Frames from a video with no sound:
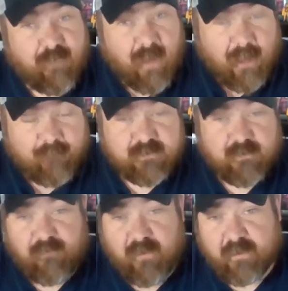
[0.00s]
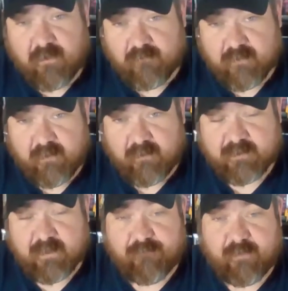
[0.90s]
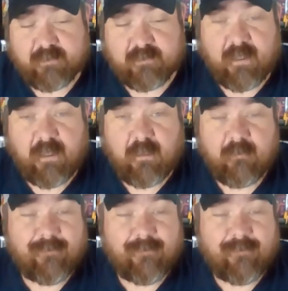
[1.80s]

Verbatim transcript: Pops and a Pint over in LSAPC.